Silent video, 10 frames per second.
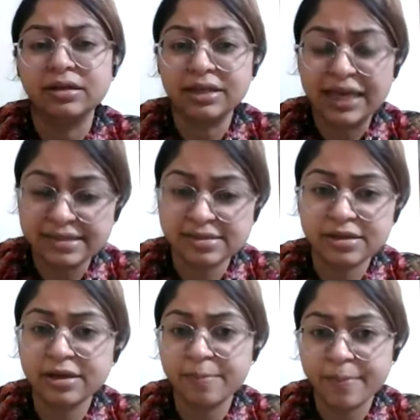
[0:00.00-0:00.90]
lesser
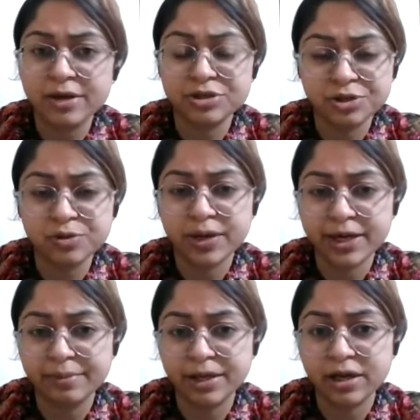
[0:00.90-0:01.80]
in comparison to our
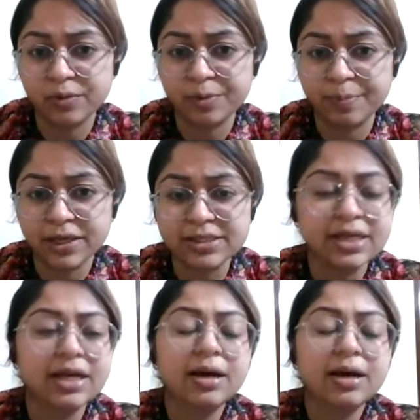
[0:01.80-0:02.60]
MD counterparts.